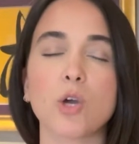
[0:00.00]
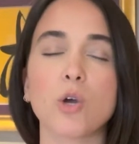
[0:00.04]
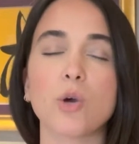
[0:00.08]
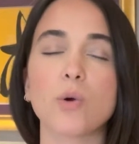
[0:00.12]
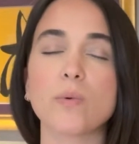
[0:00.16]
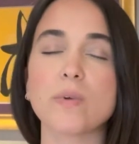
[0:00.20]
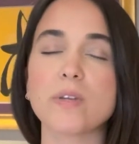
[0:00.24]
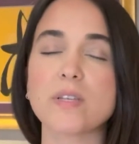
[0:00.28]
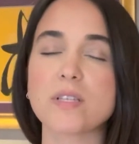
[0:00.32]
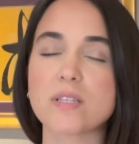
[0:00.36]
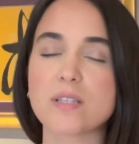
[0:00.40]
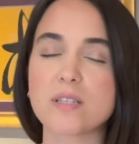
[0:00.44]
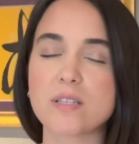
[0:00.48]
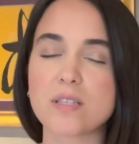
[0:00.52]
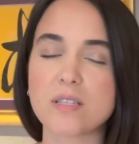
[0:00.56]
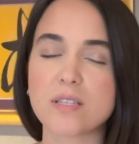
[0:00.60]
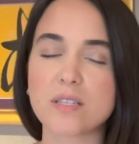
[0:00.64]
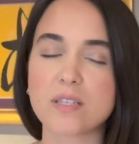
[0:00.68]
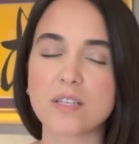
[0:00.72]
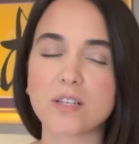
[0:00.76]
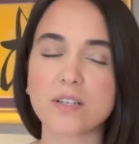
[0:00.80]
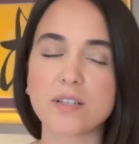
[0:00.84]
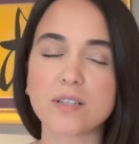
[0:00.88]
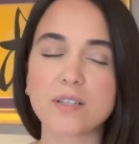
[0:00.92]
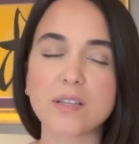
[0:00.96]
we
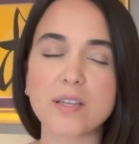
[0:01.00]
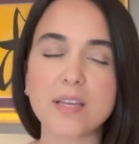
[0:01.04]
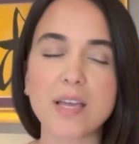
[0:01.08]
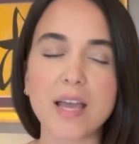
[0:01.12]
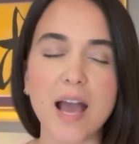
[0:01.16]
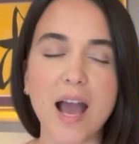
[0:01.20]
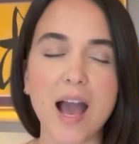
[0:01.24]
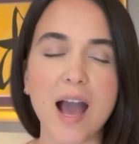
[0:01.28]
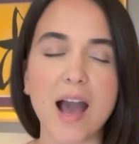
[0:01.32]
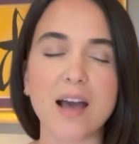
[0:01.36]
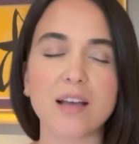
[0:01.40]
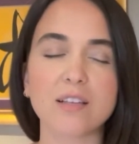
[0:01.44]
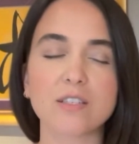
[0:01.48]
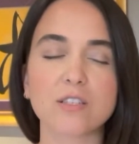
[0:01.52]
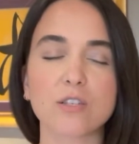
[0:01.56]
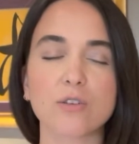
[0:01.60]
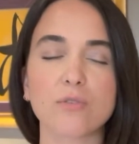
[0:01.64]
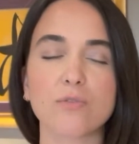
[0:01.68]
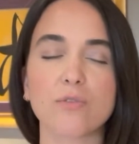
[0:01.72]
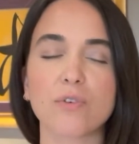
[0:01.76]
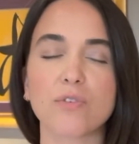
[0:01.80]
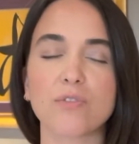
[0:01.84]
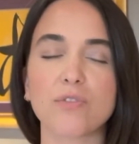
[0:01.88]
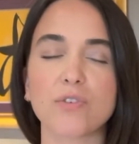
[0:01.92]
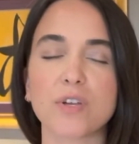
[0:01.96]
sincerely ask
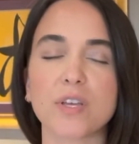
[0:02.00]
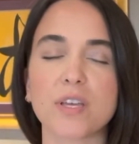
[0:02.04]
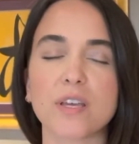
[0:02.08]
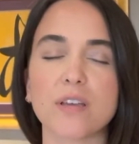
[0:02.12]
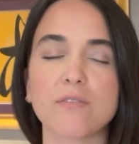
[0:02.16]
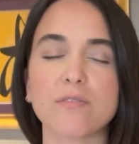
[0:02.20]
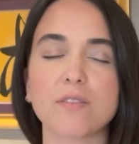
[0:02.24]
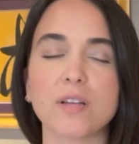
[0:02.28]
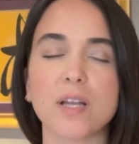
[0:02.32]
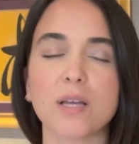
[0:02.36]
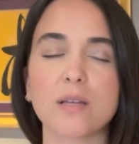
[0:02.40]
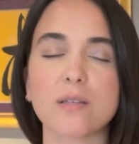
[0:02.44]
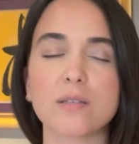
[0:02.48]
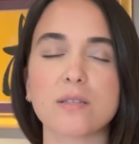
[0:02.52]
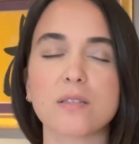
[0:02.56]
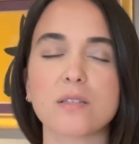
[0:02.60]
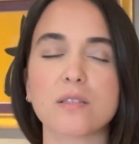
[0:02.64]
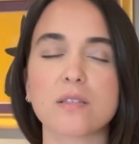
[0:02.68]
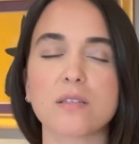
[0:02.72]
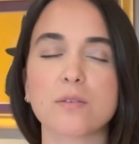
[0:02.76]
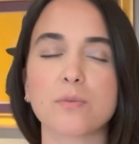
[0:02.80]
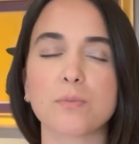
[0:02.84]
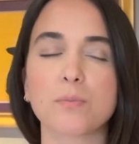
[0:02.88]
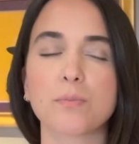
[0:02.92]
for forgiveness.